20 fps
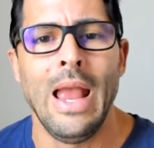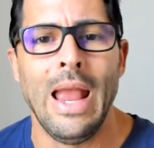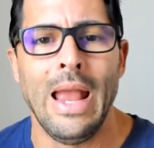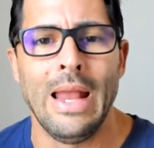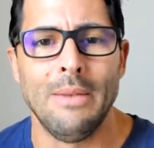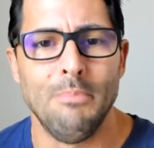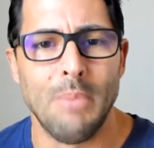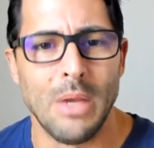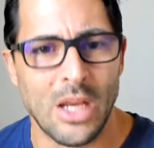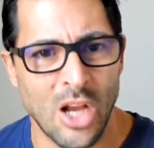
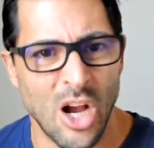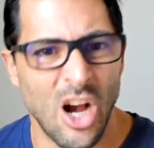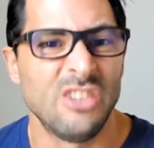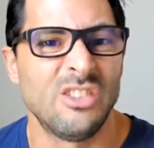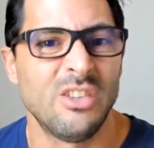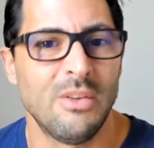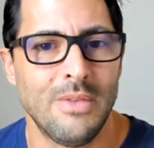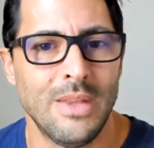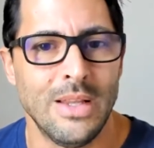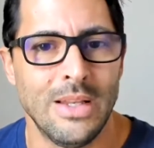And
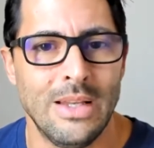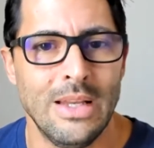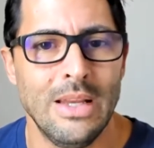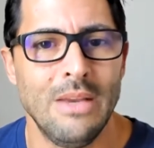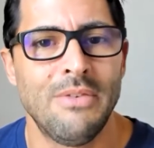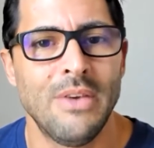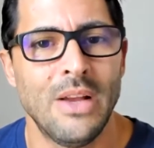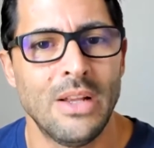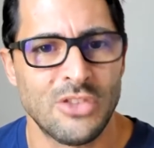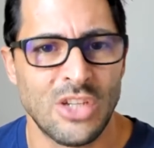because of the
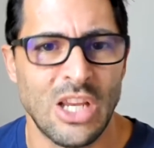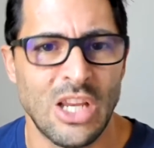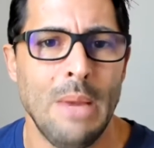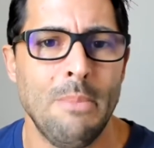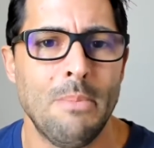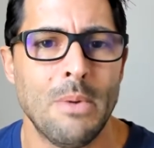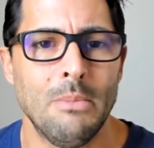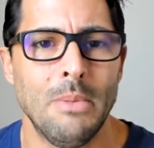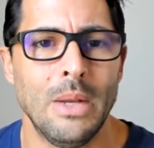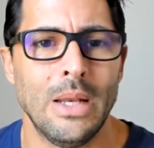defense
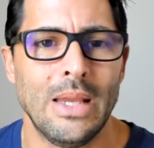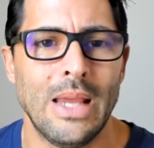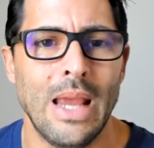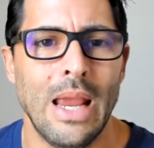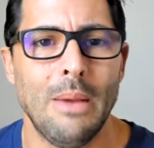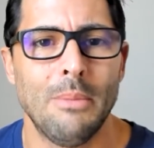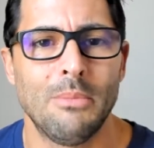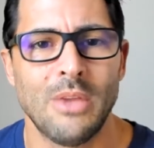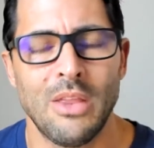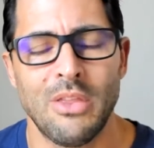keeping them in
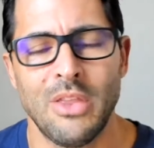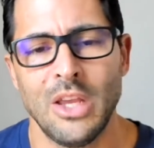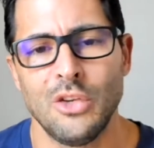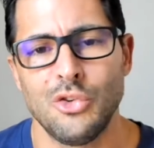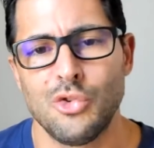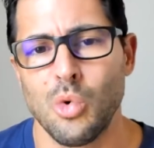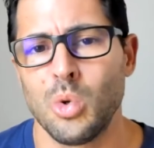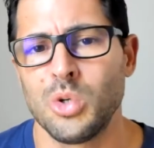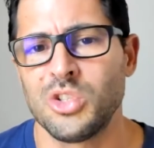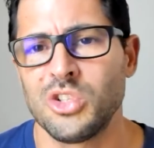games, I
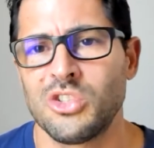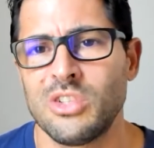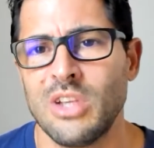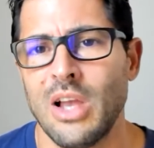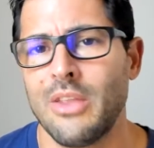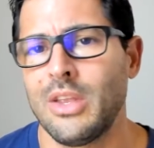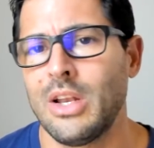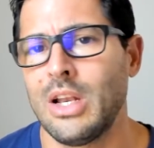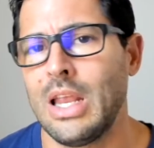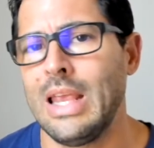think Georgia Southern